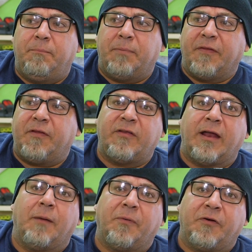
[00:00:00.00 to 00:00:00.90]
but there's
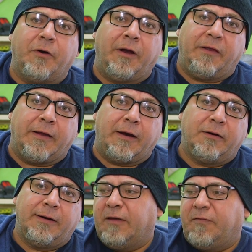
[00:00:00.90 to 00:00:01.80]
that opportunity
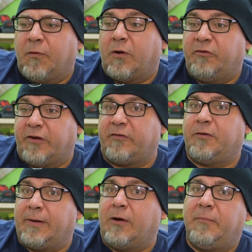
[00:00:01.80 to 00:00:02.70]
there. If it were
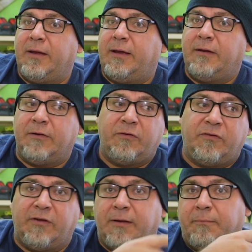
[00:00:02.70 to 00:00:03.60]
just about me,
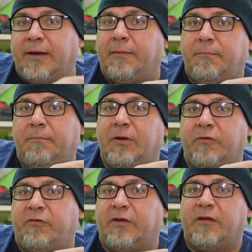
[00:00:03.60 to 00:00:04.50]
you'd see a big,
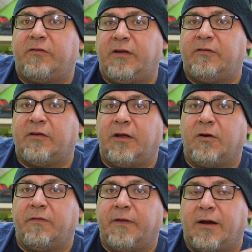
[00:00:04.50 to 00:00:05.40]
huge C N C
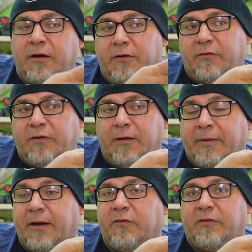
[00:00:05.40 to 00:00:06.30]
sitting over there. You'd see a
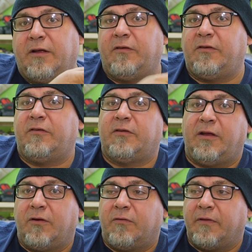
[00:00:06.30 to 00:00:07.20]
metal C N C
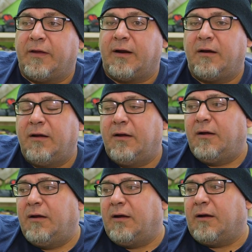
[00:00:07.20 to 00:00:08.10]
sitting over there.
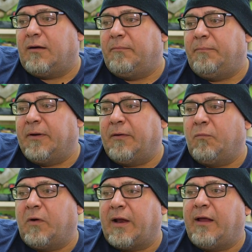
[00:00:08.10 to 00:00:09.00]
Um, but
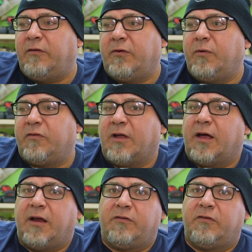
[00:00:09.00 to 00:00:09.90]
what I do is
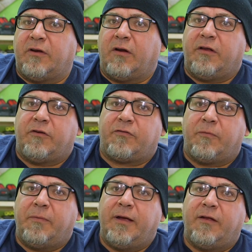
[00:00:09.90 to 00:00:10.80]
not necessarily just
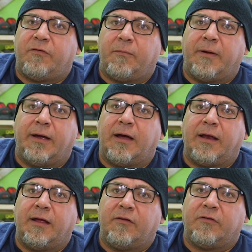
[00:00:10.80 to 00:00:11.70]
for me, it's for my
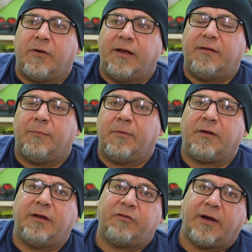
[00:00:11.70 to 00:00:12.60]
audience, so I
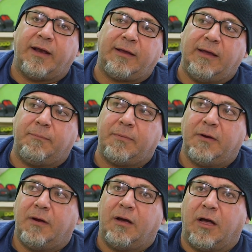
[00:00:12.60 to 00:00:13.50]
typically try to keep
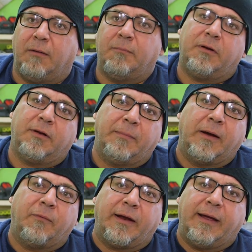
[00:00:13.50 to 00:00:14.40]
humble
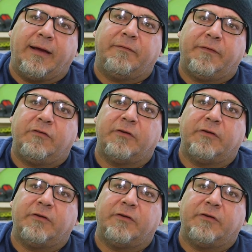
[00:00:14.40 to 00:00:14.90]
about what I have in the